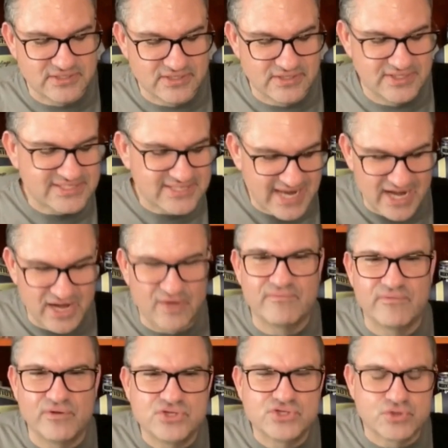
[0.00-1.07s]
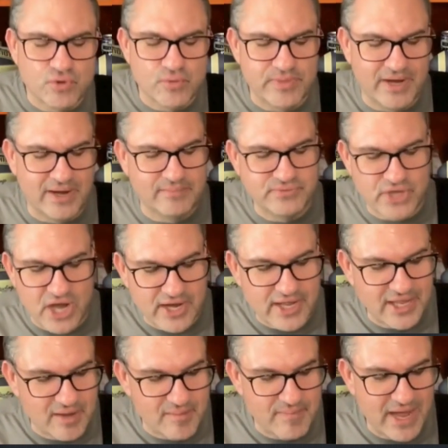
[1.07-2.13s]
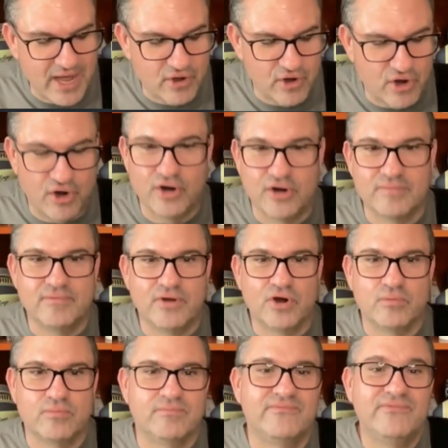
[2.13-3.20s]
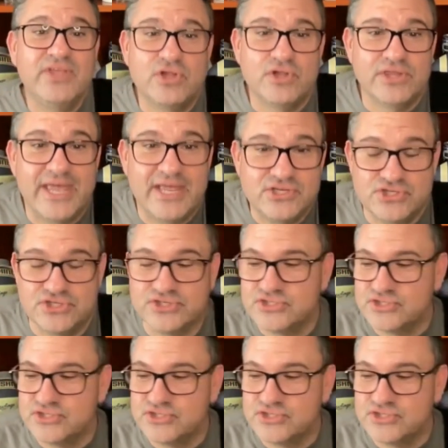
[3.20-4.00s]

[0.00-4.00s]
this kind of first group that I'm talking about are field edges.